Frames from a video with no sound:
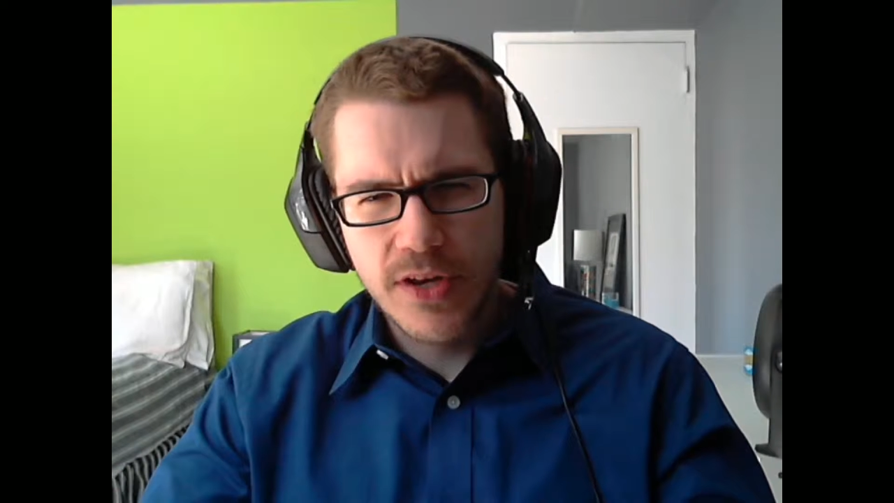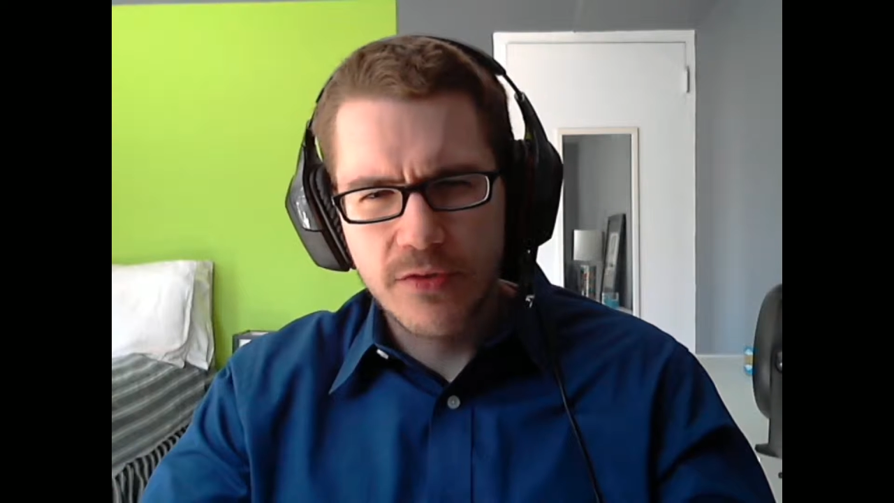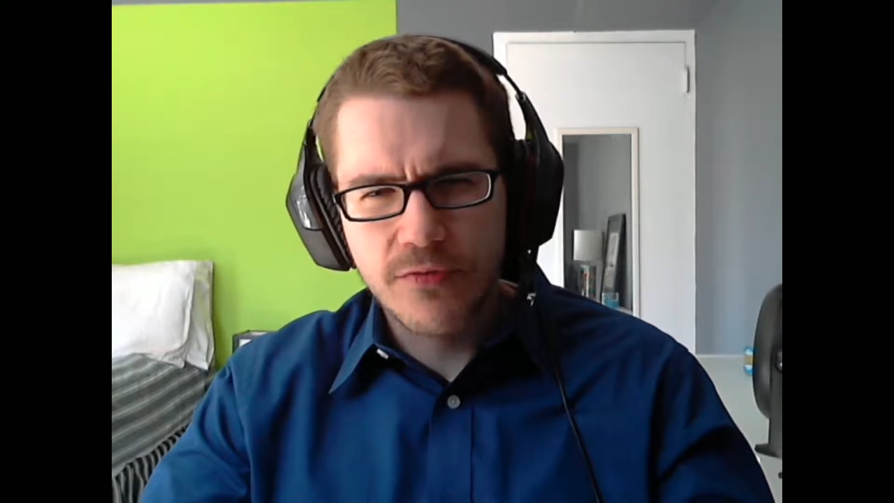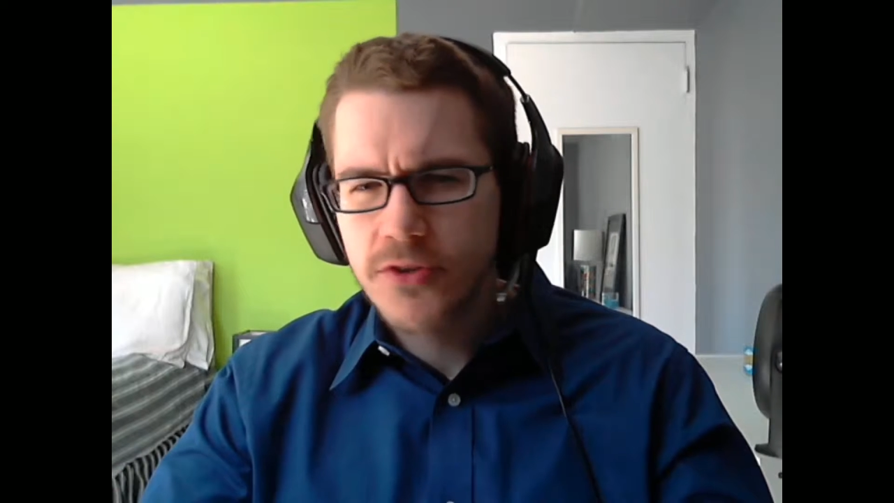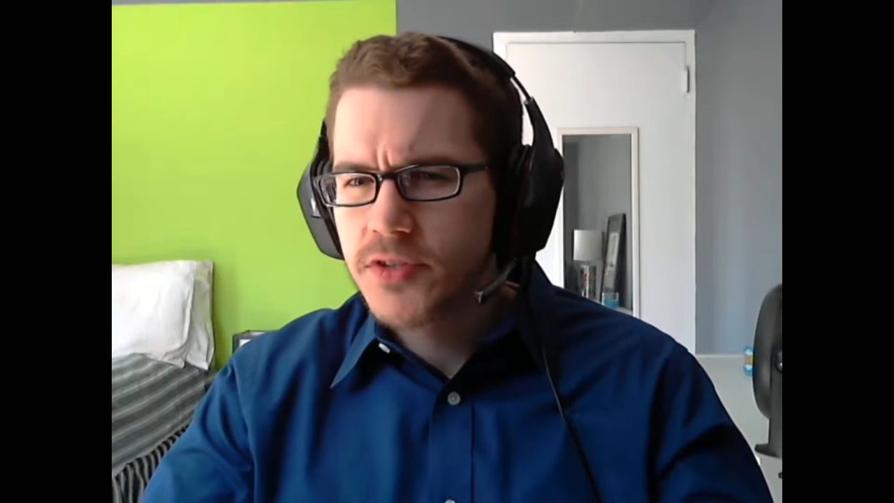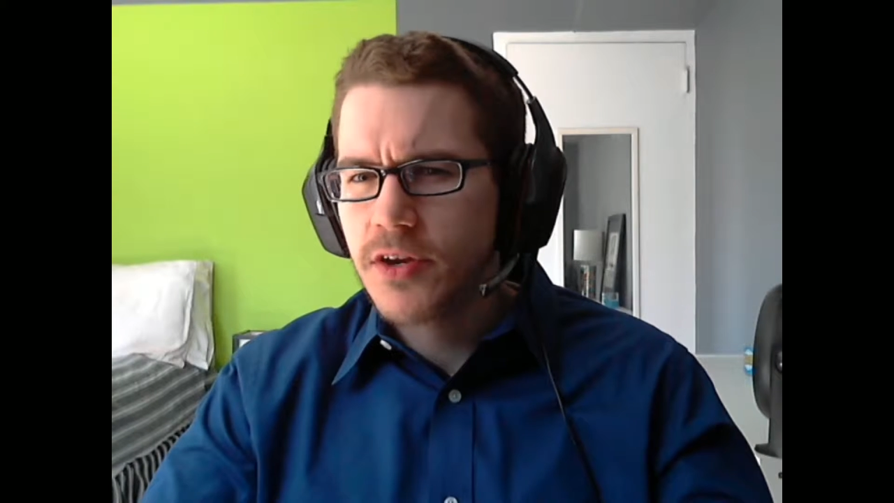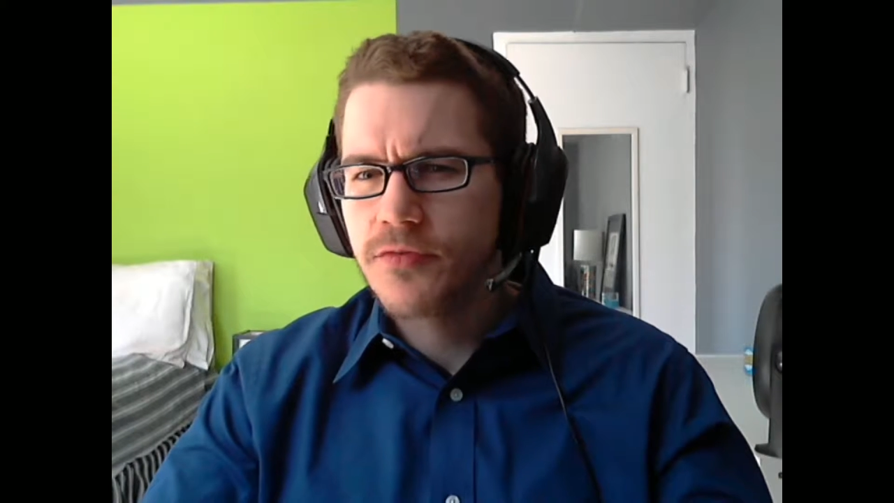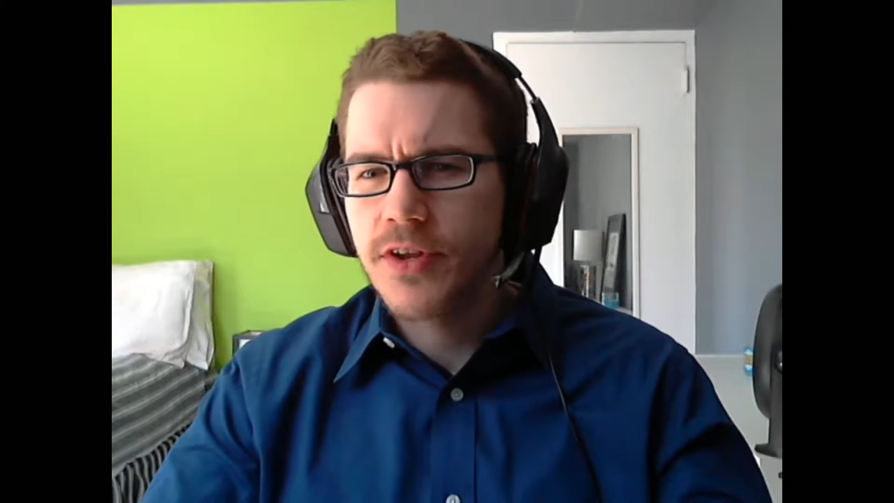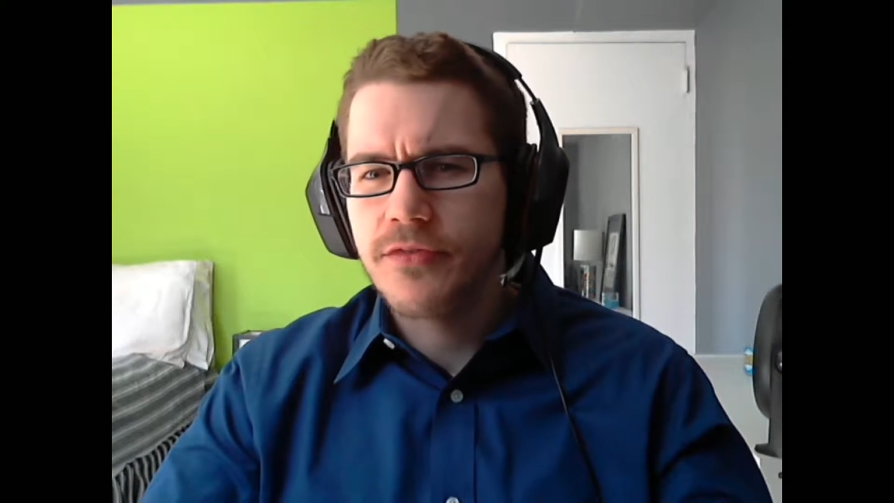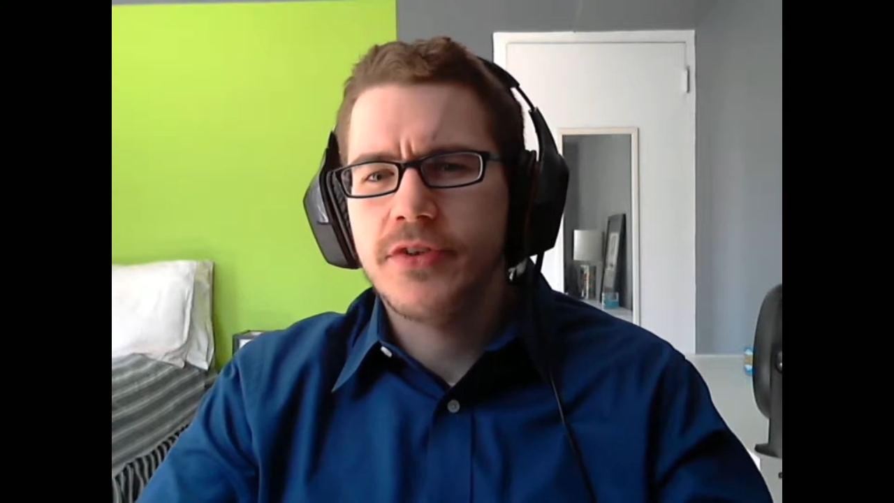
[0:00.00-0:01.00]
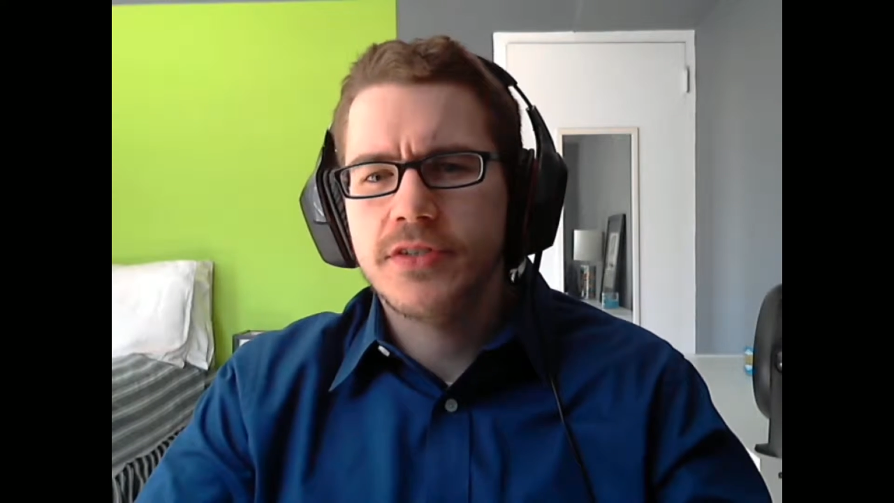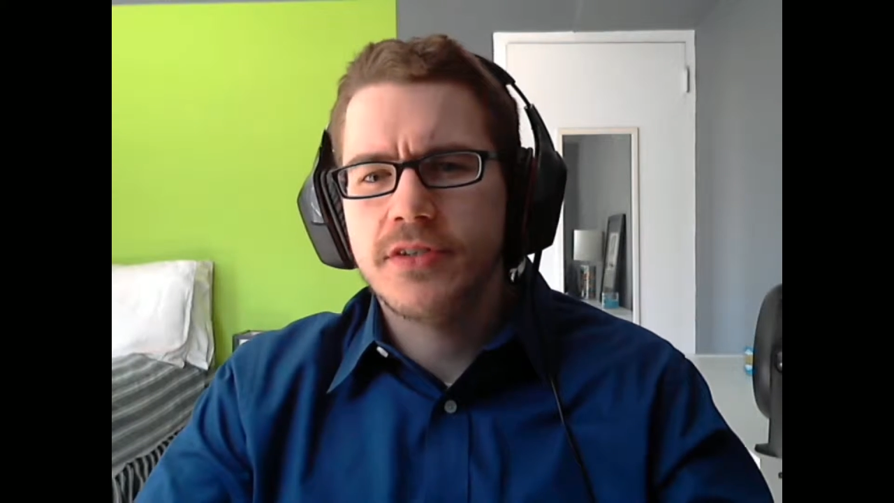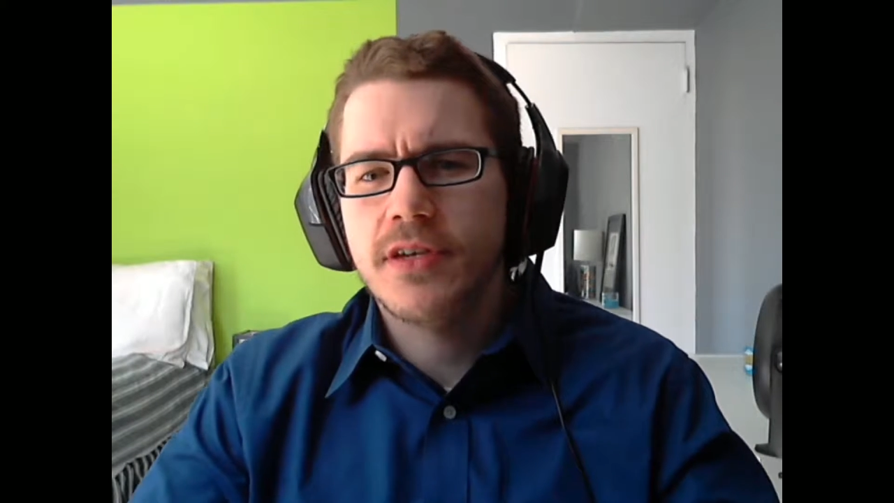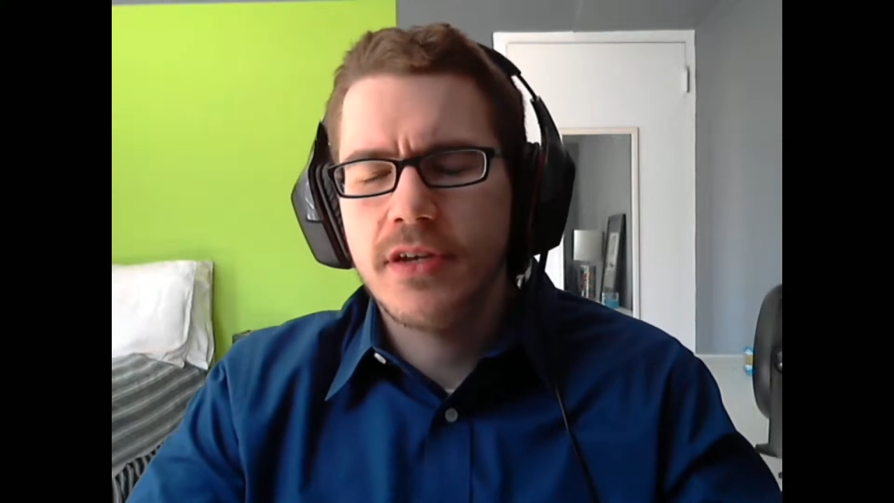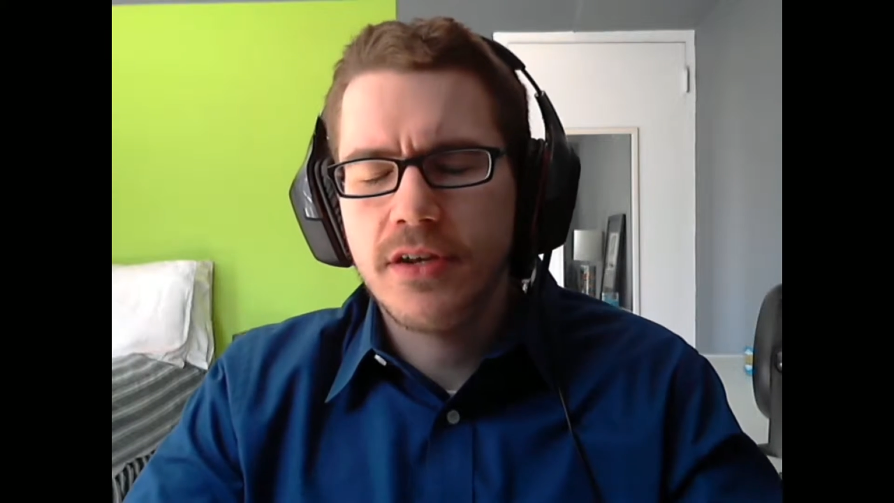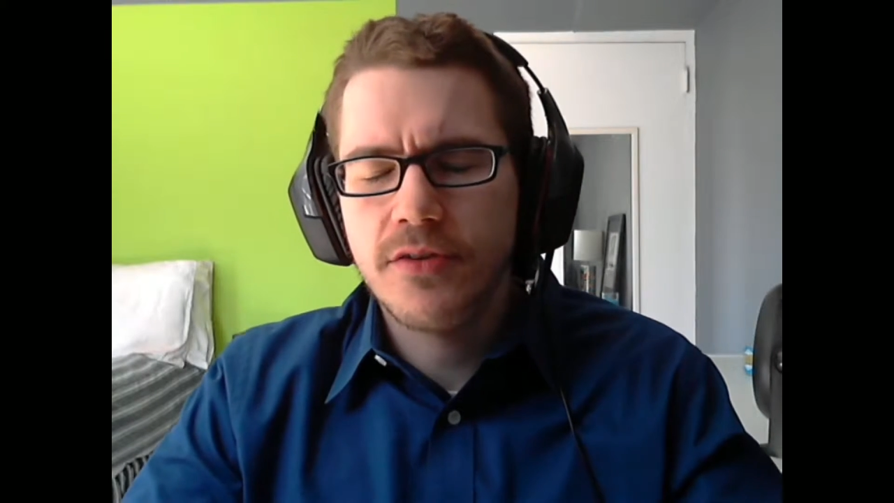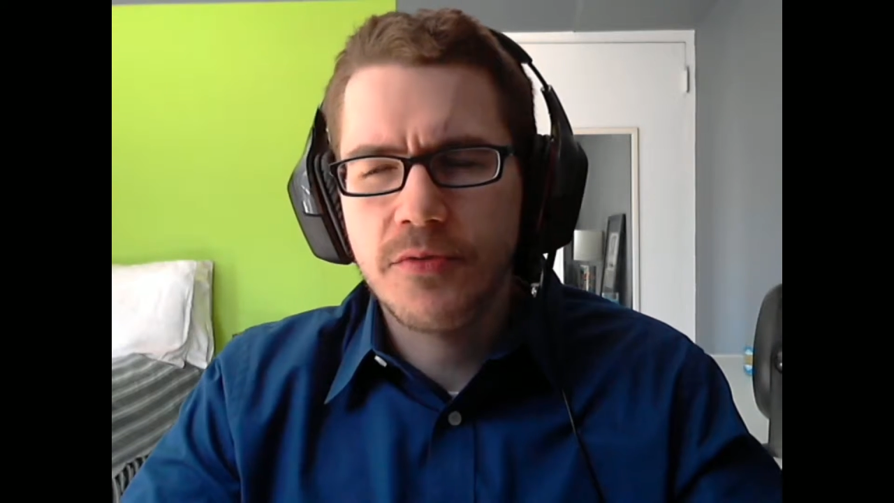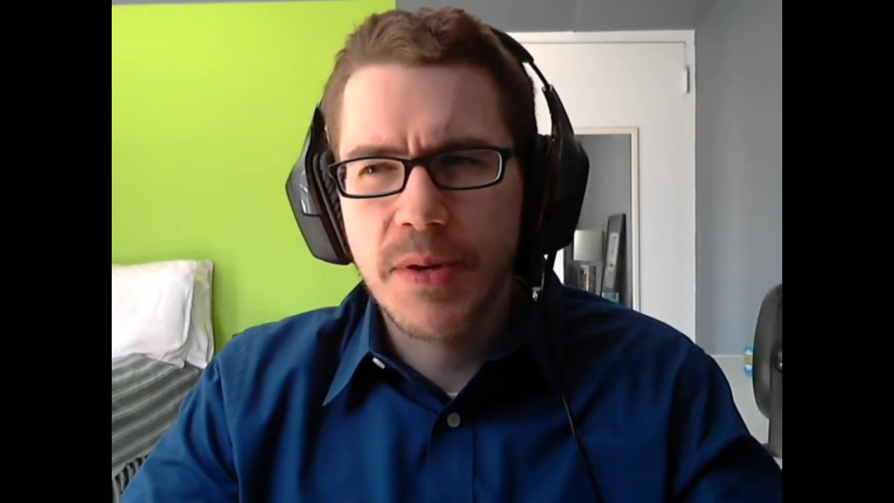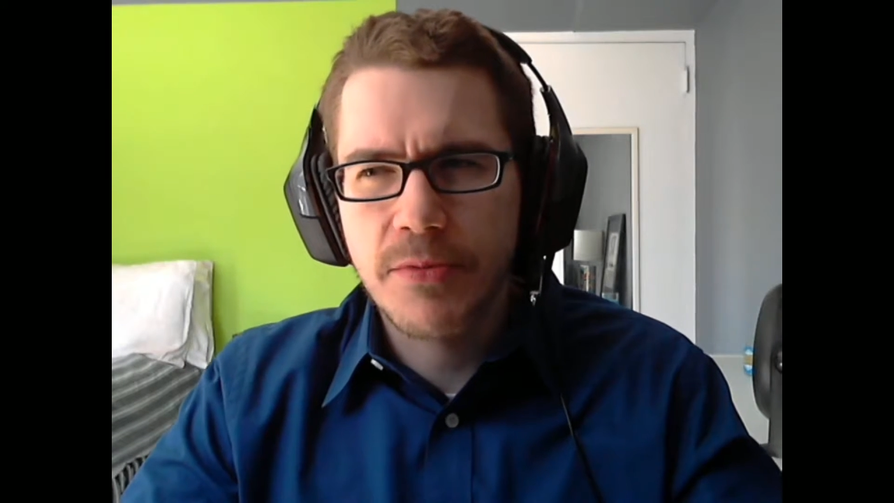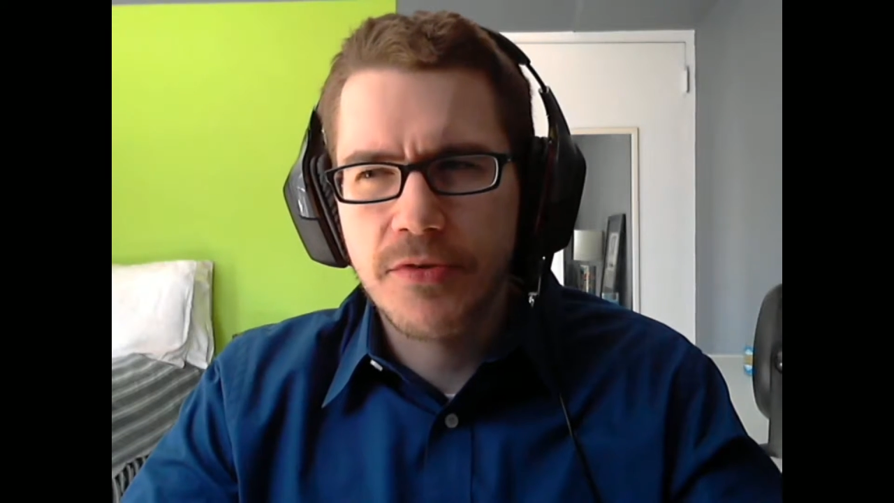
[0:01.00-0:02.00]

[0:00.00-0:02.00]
first sign up for Netflix, I don't remember